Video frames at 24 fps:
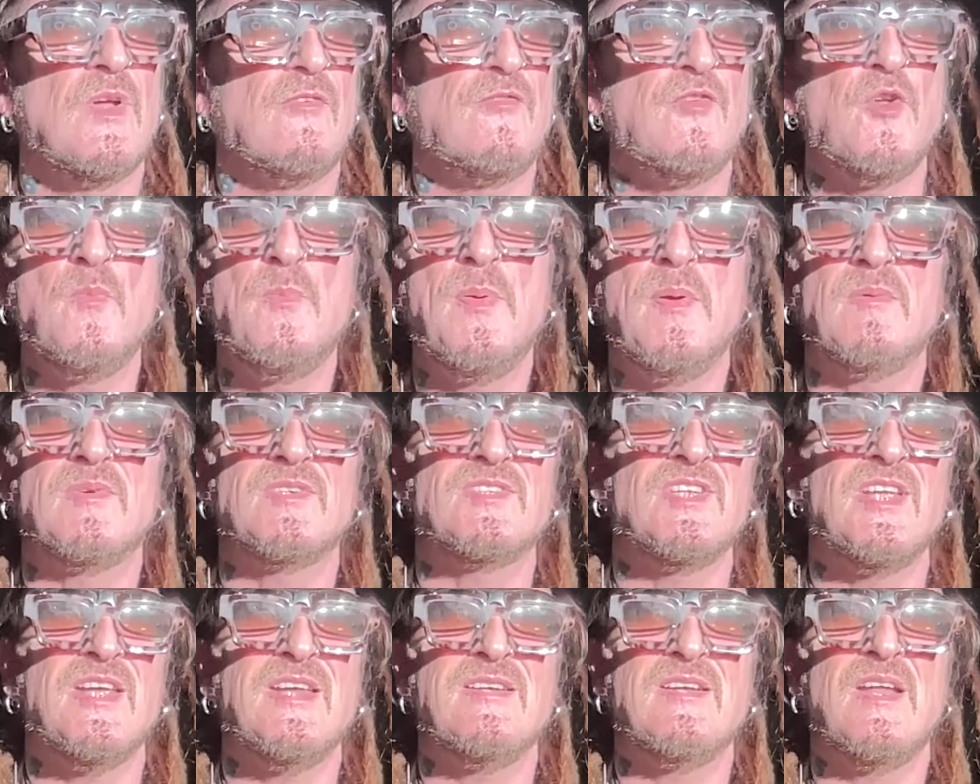a few people
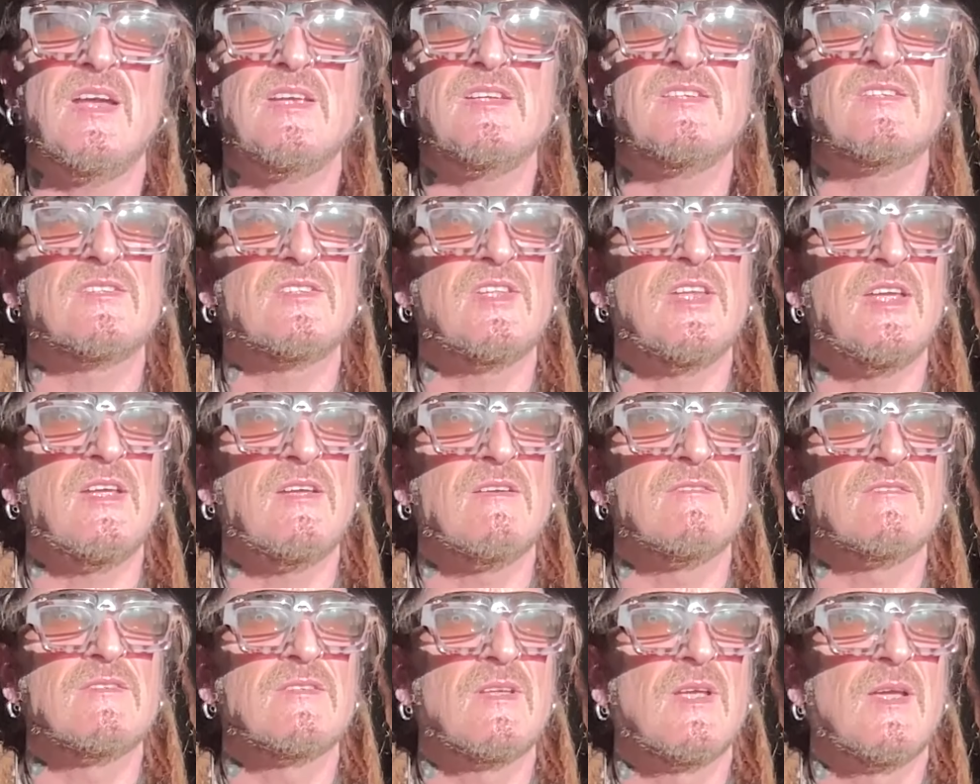to say nice
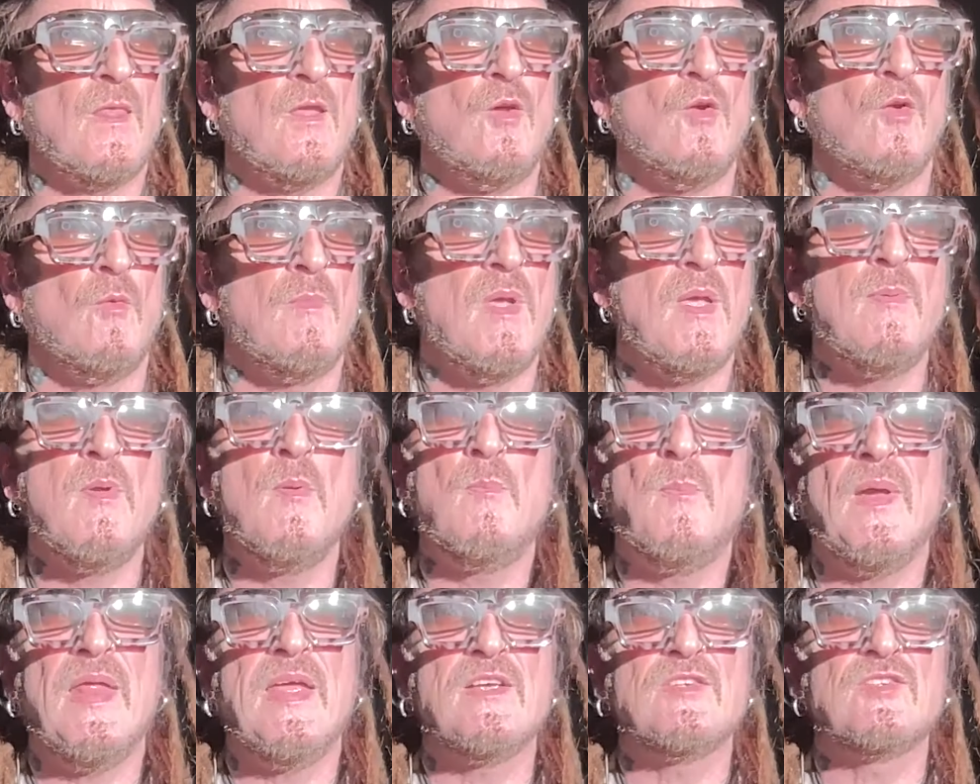things,
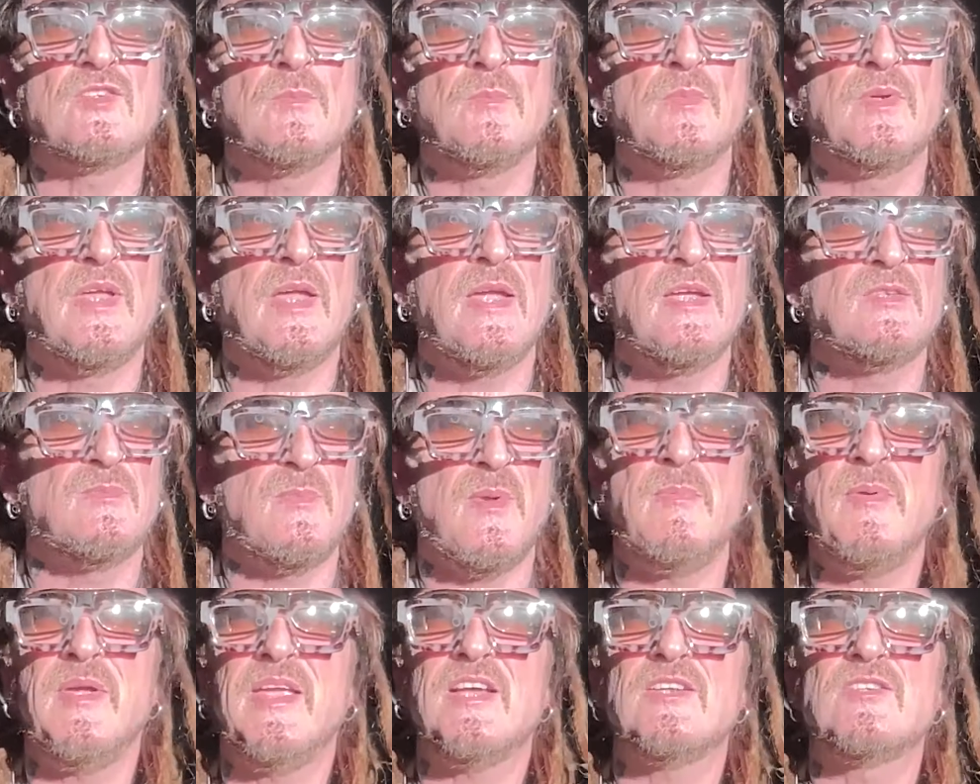maybe play some
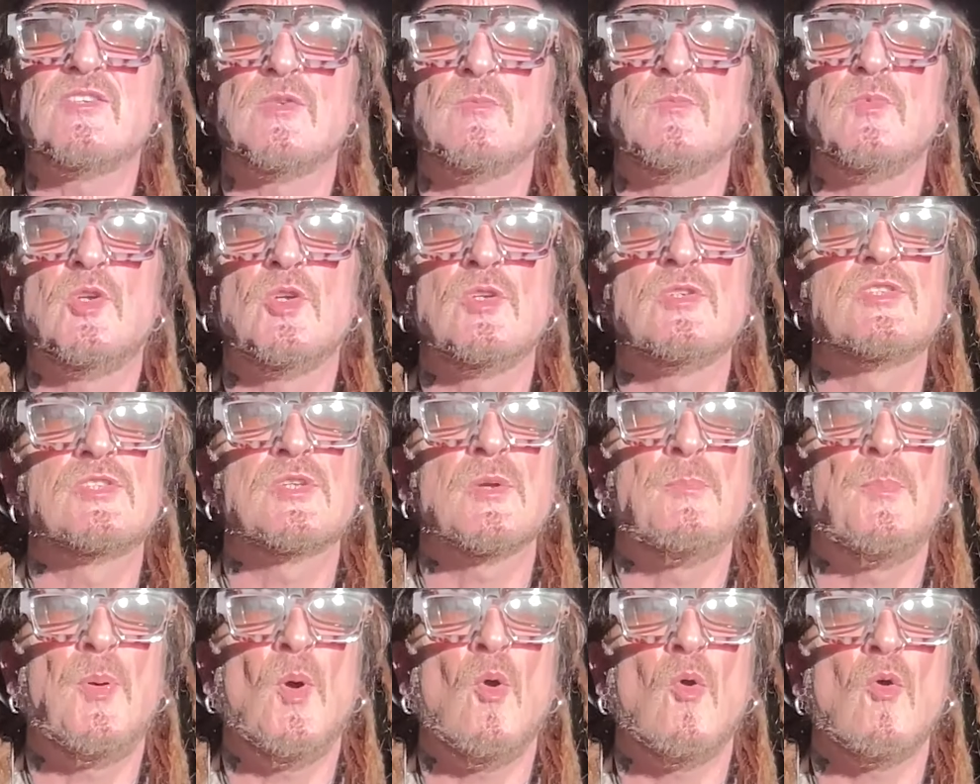gigs, maybe get some good
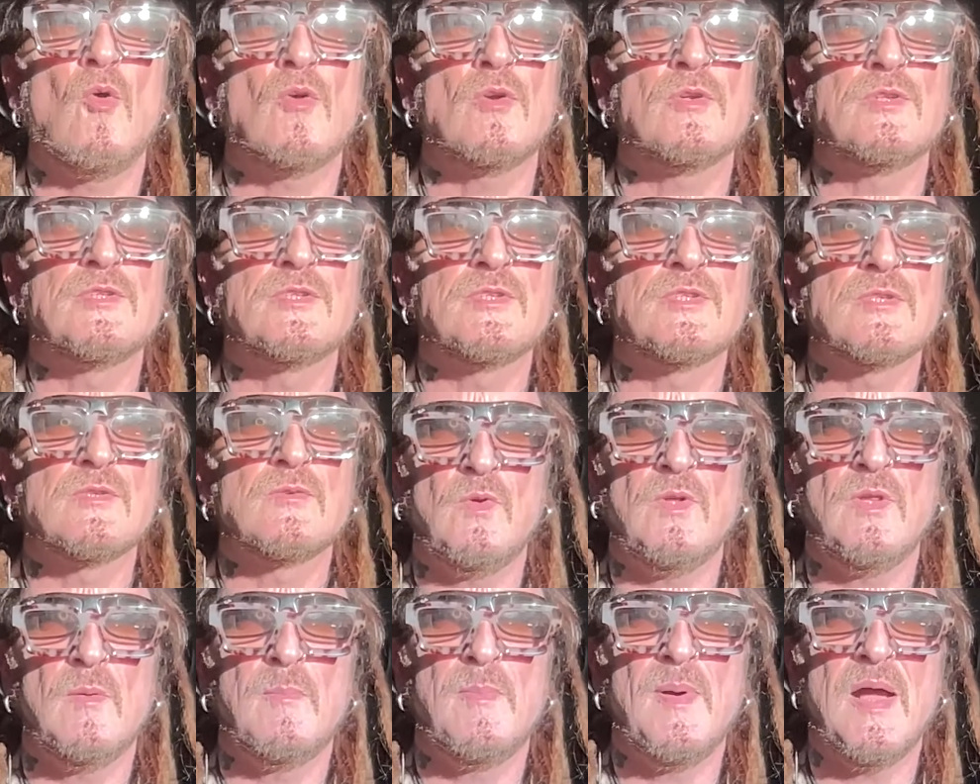support
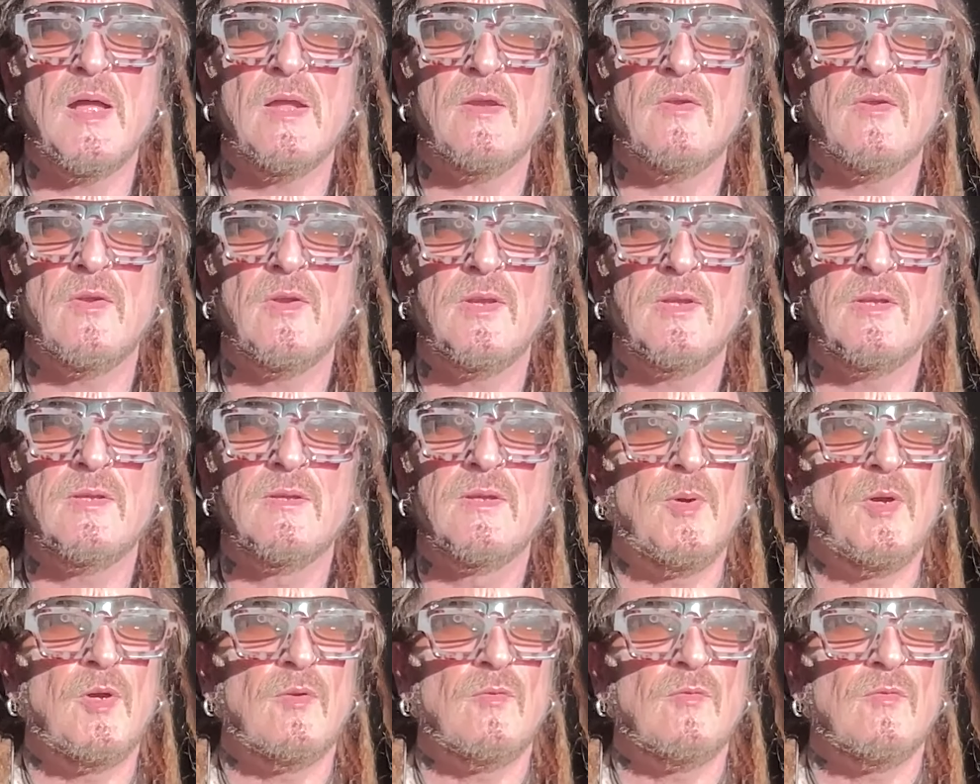with a band.
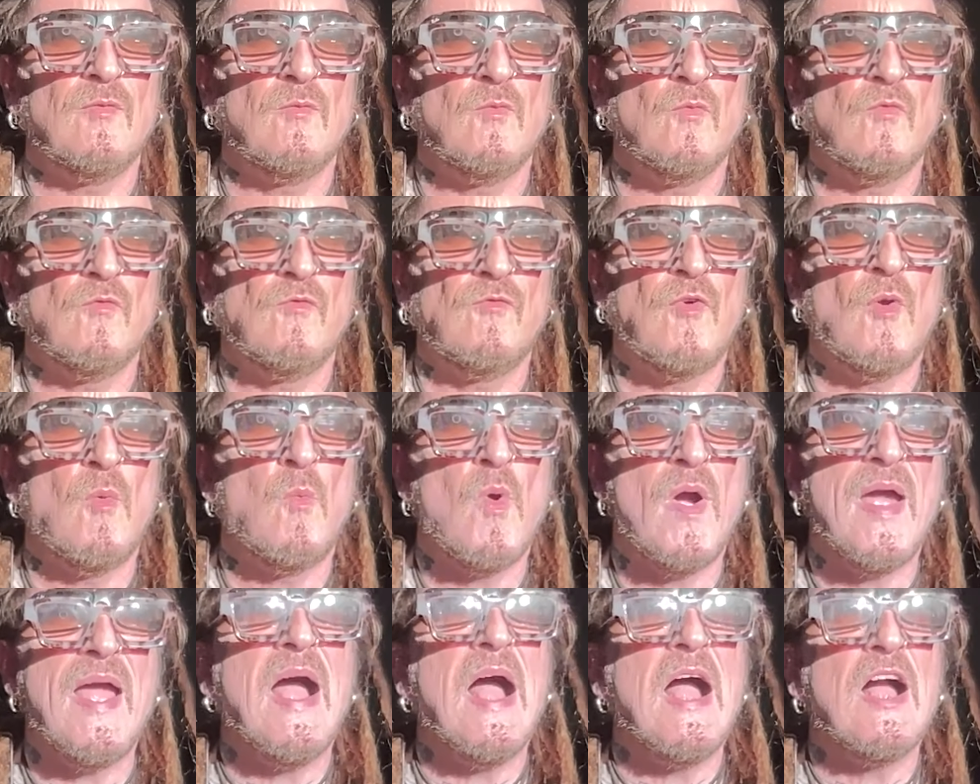But
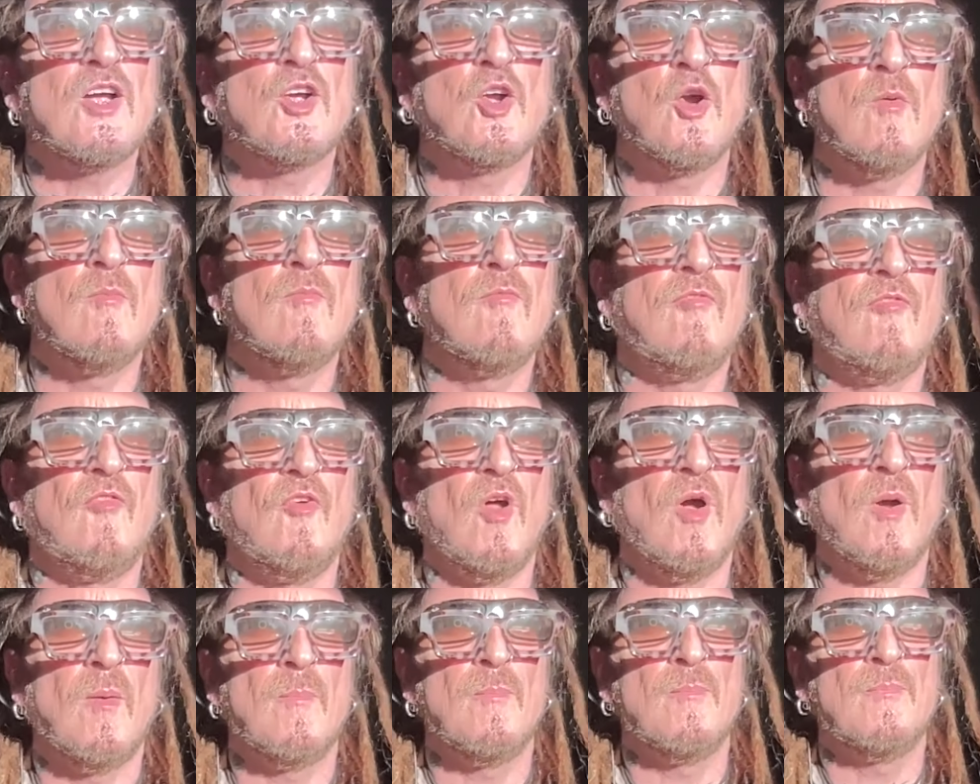from where I come
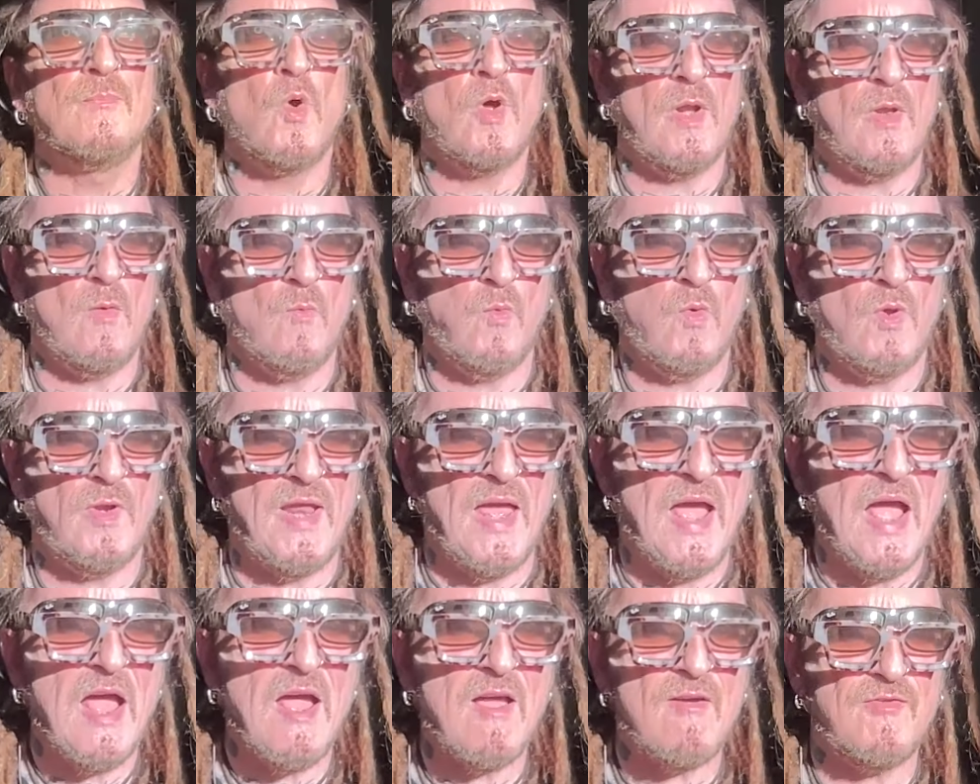from,
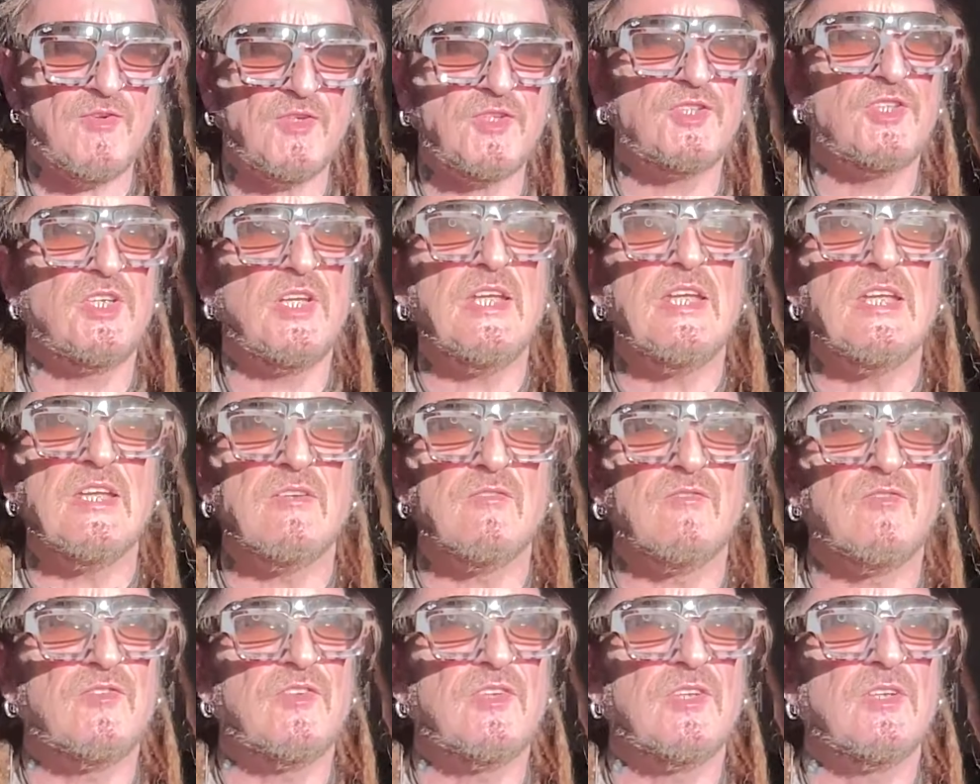what I've
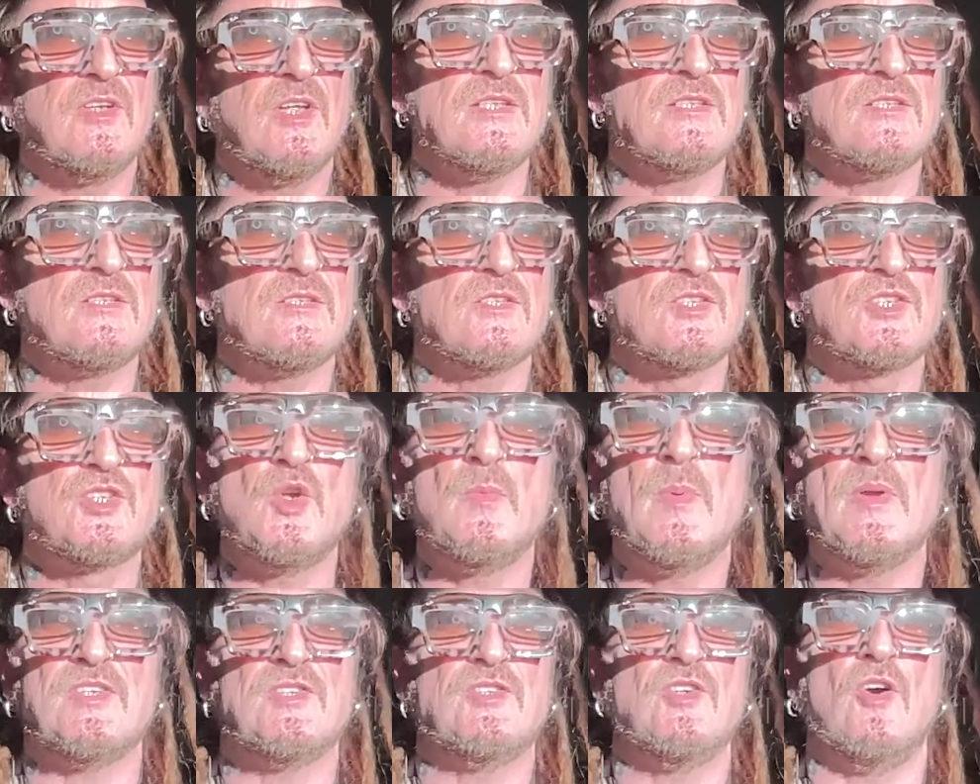achieved is
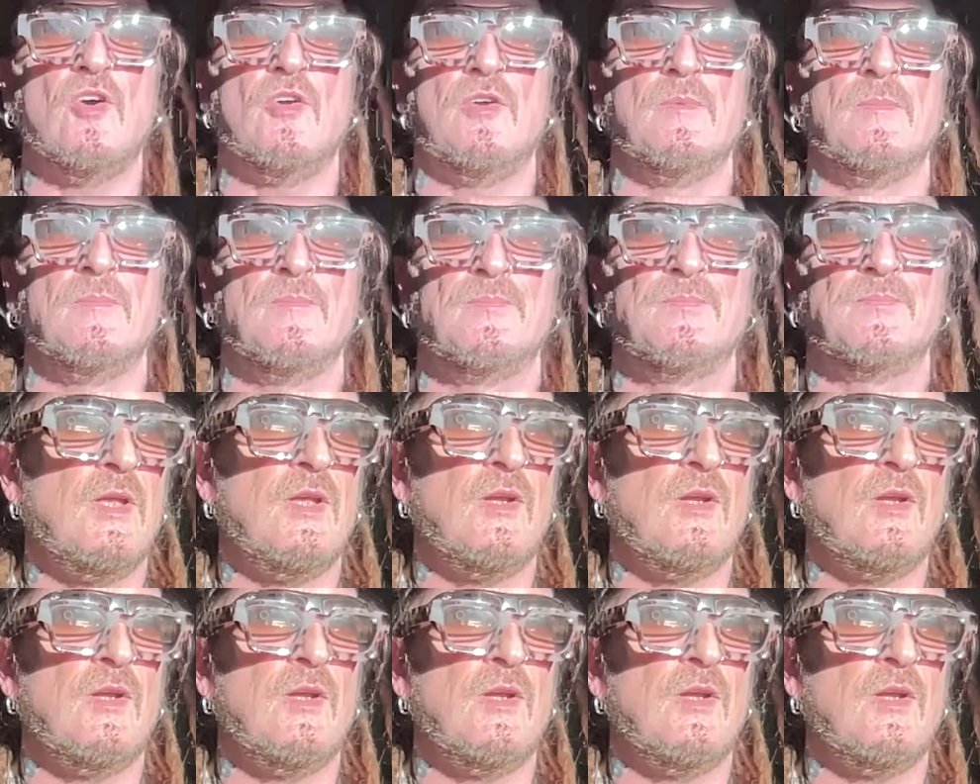superstardom.